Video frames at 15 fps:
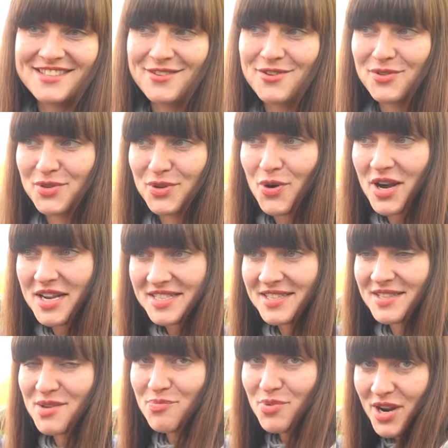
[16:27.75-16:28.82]
So you ask
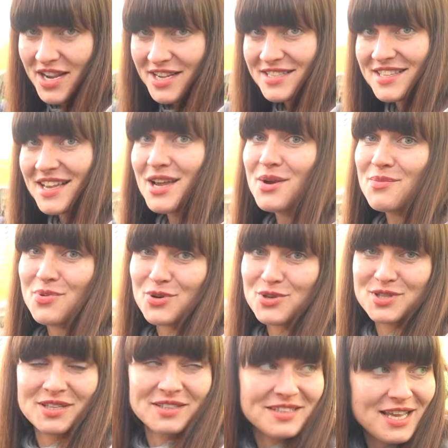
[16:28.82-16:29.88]
the price,
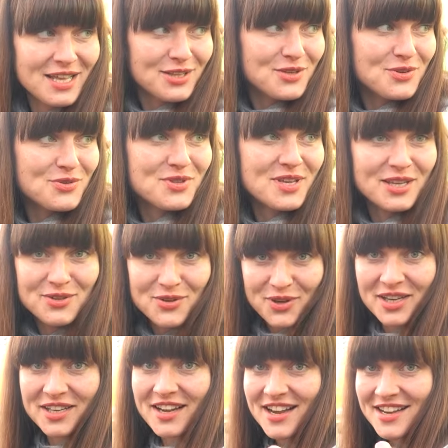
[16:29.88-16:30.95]
person will tell you, then you
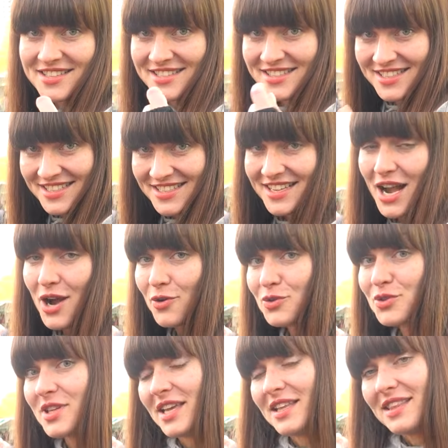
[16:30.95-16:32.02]
can ask
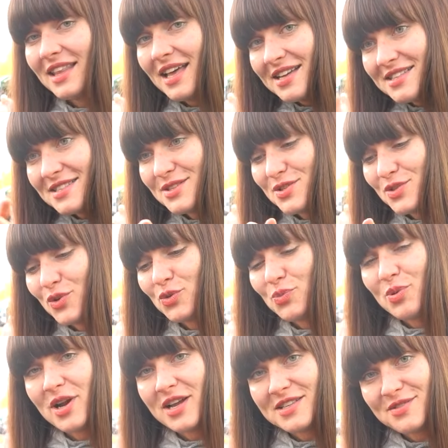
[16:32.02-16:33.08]
discount, and last third
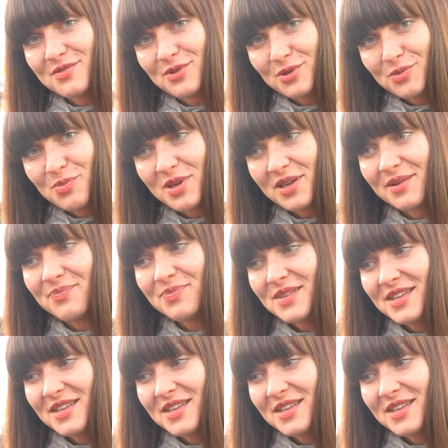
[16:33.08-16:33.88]
price will be